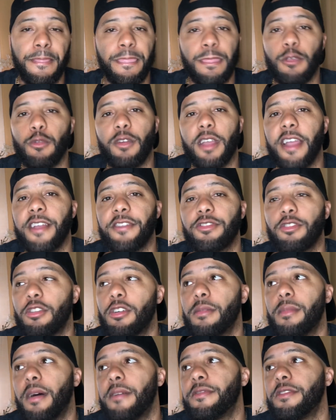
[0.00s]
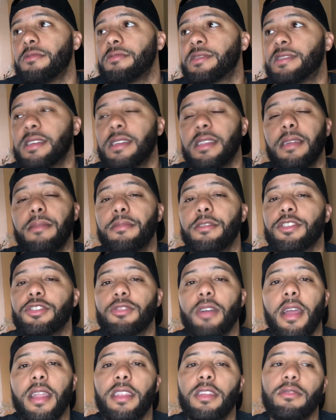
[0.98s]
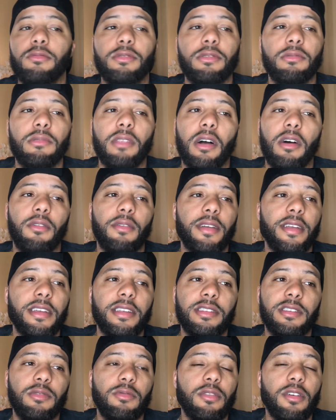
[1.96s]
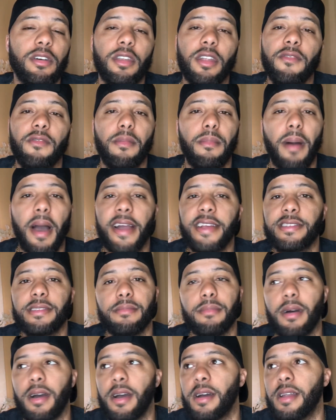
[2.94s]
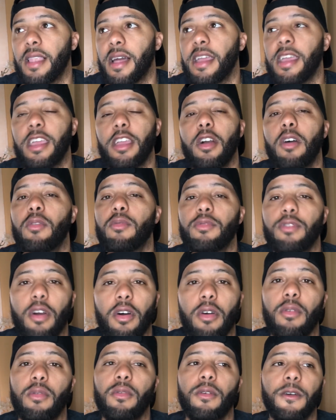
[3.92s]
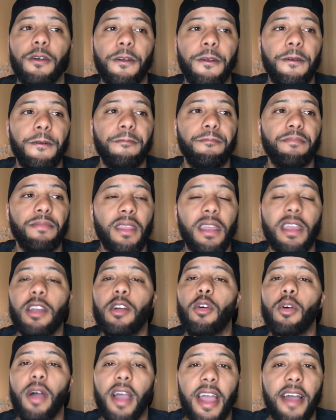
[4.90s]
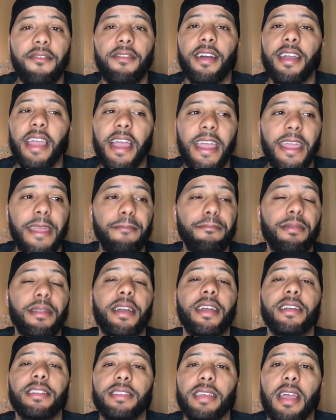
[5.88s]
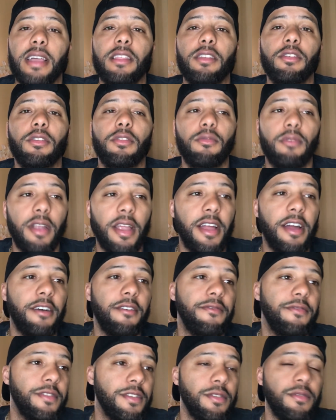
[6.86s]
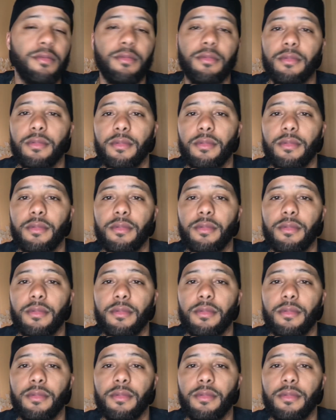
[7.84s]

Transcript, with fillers: You can't throw him off your scent. He been training you too long, and he too good of a boxing mind. Like he gonna know he gonna have a game plan tailored around for you.